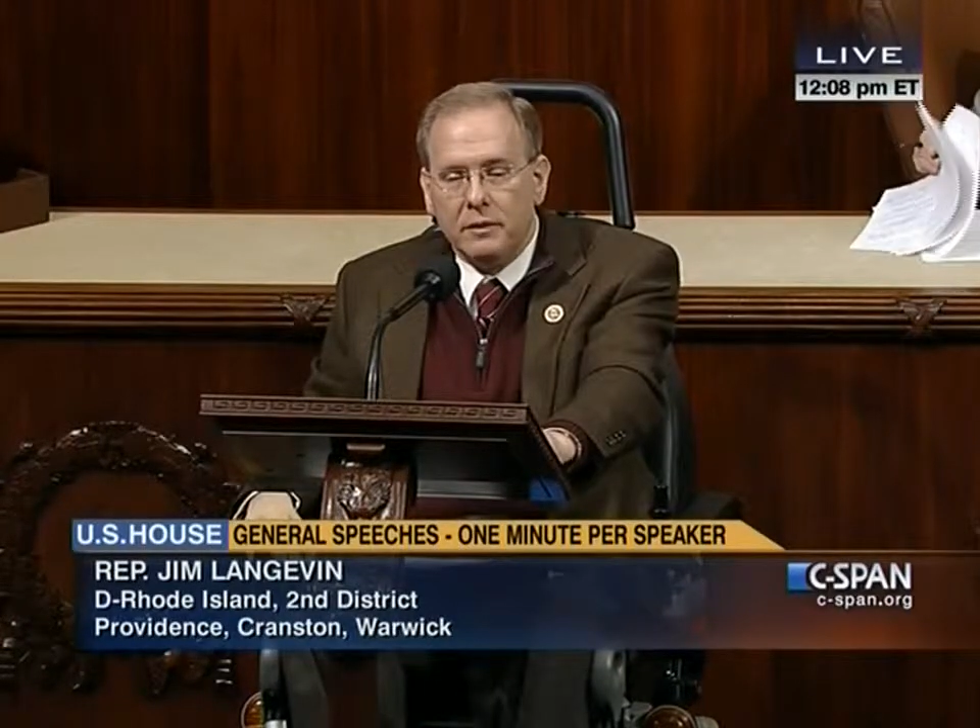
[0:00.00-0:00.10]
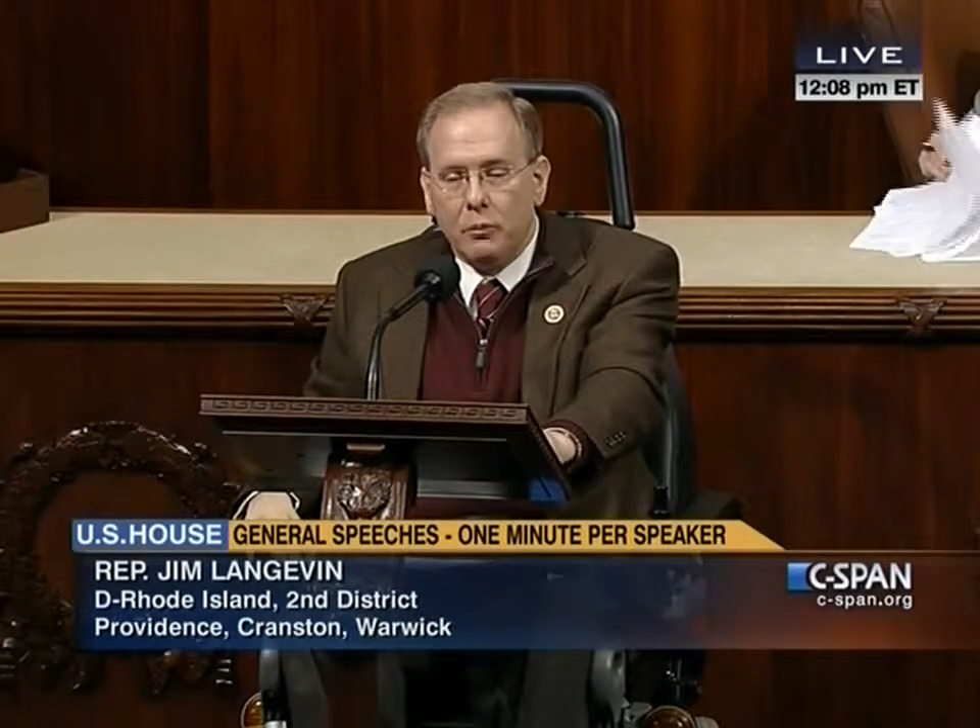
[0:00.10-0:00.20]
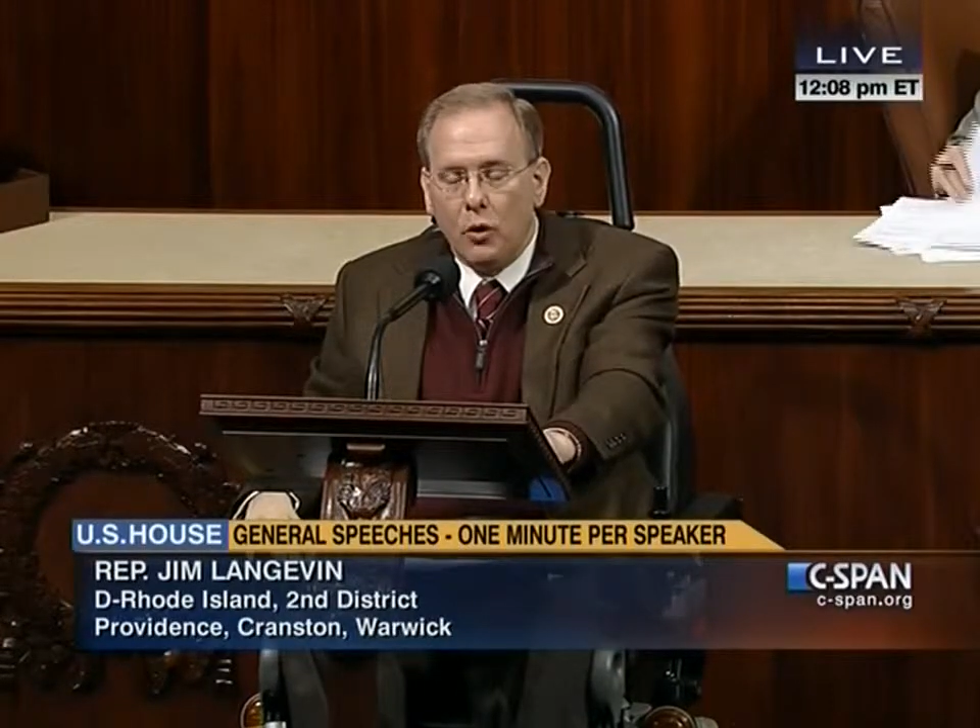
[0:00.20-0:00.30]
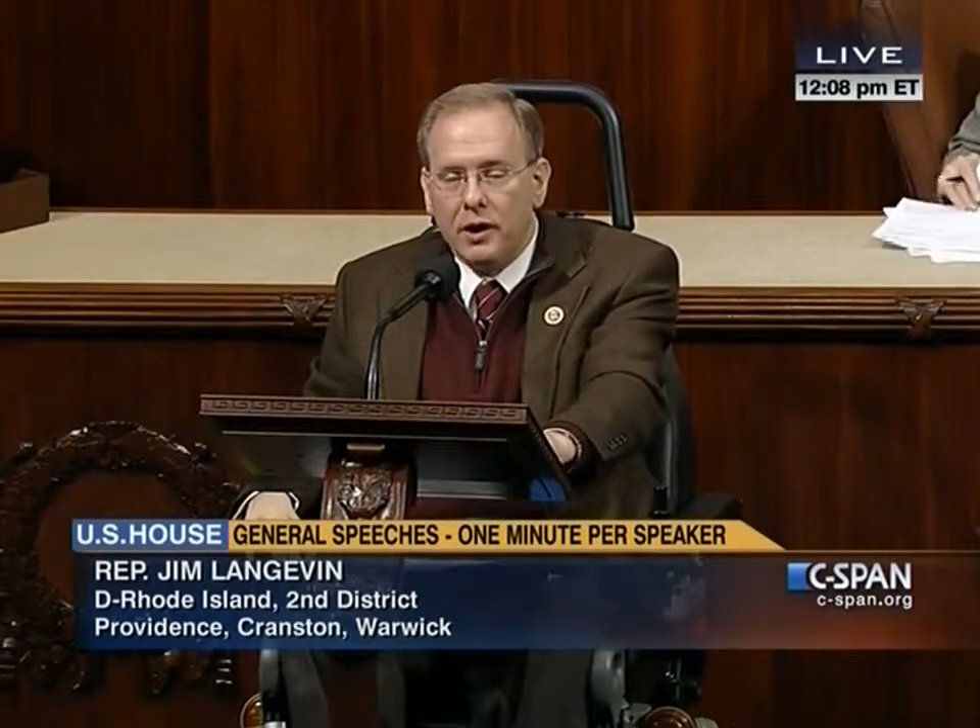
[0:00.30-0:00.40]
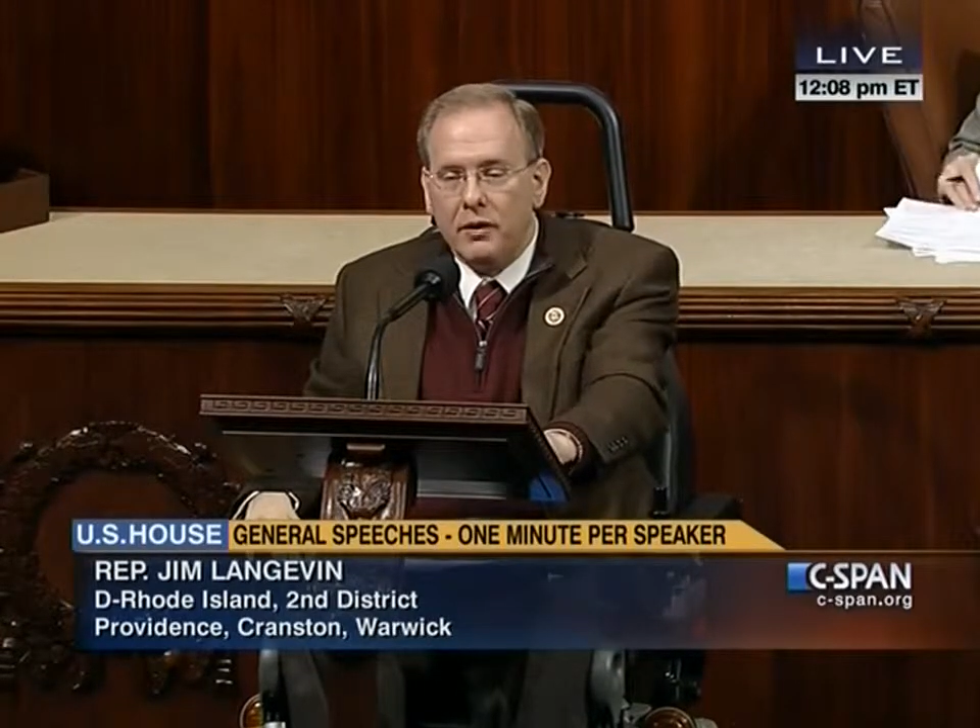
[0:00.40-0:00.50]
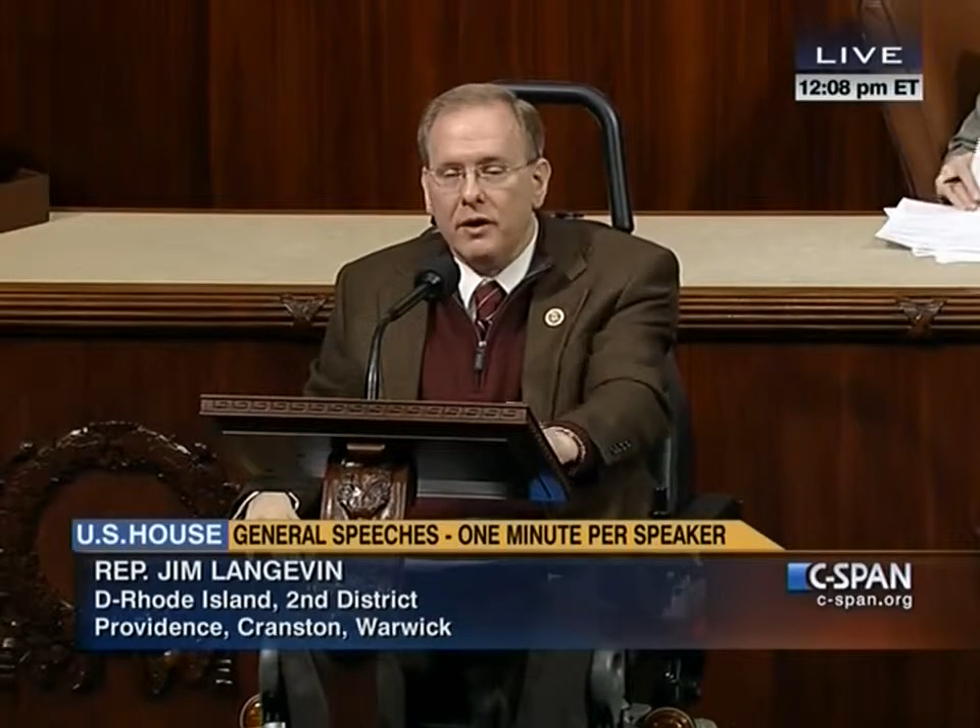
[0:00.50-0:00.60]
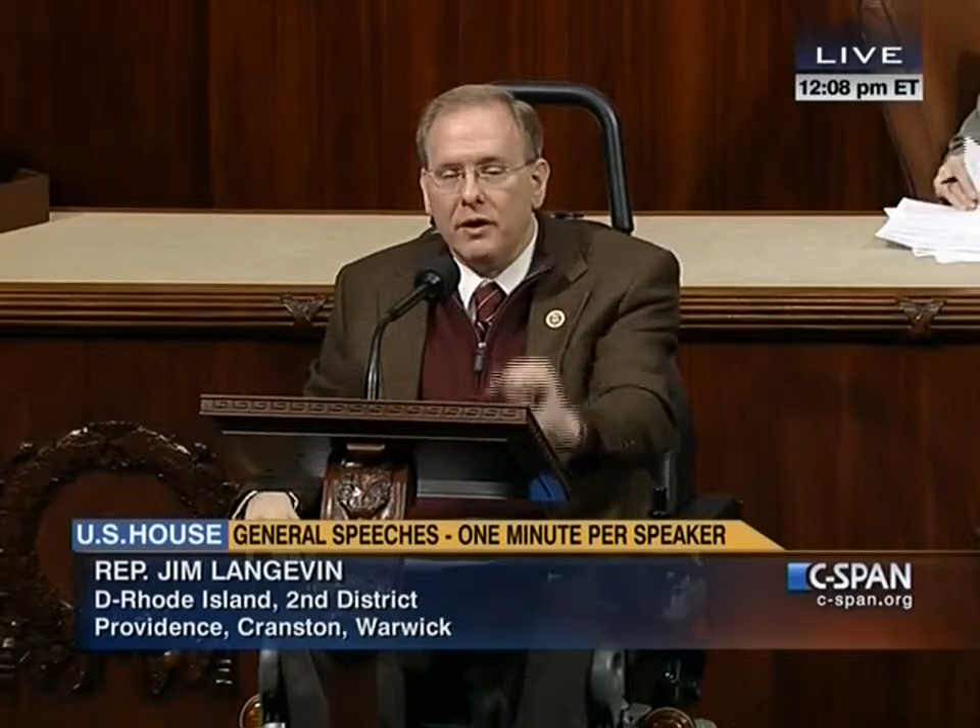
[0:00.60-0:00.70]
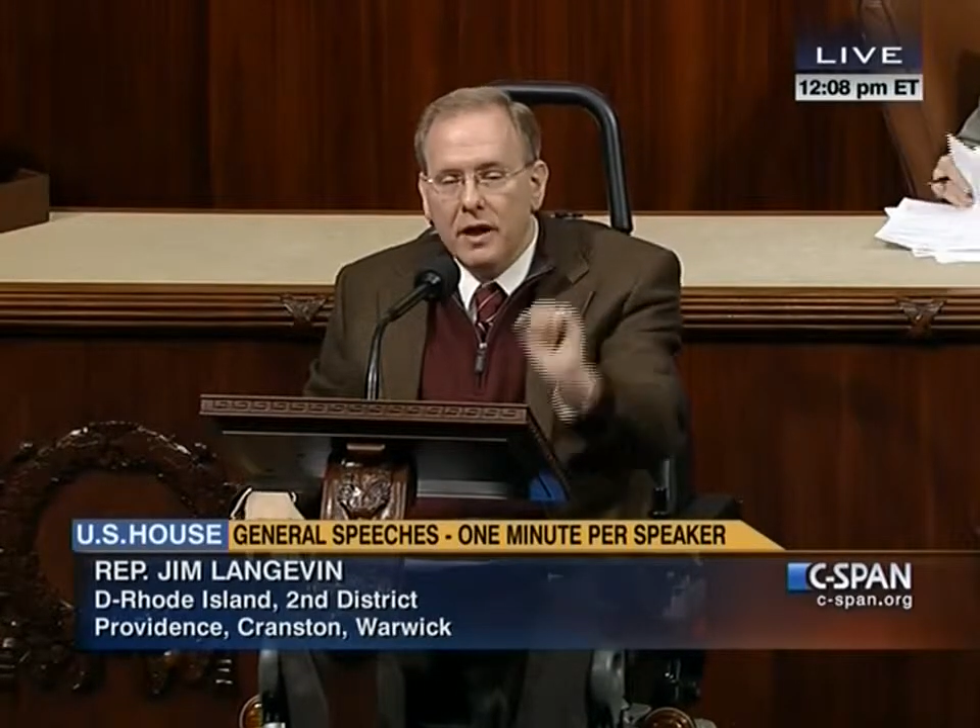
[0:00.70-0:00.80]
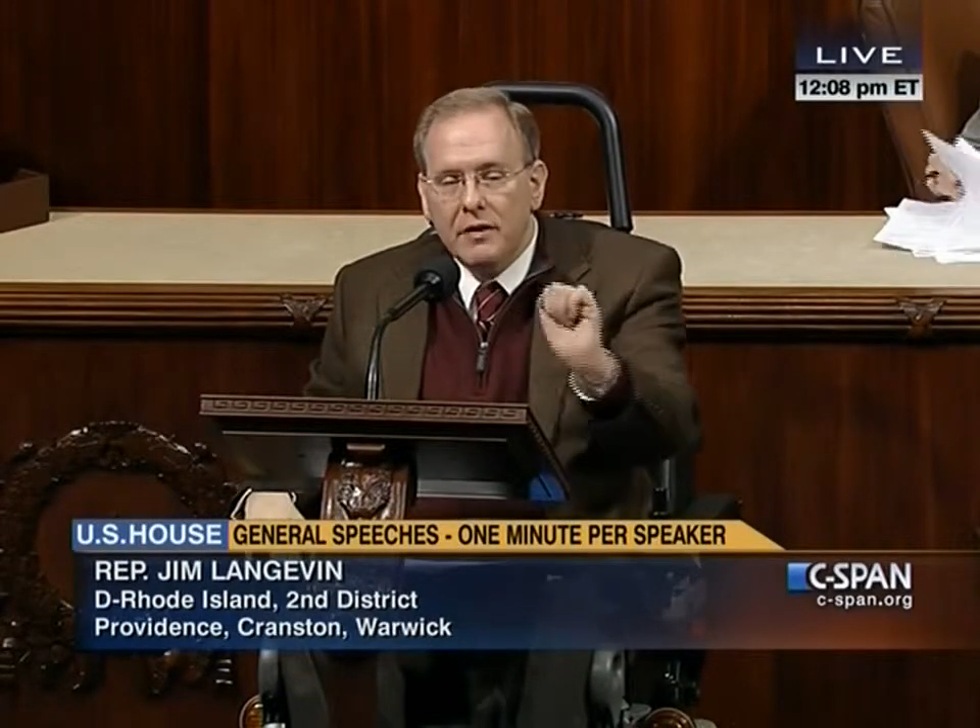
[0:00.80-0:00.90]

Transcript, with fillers: important area.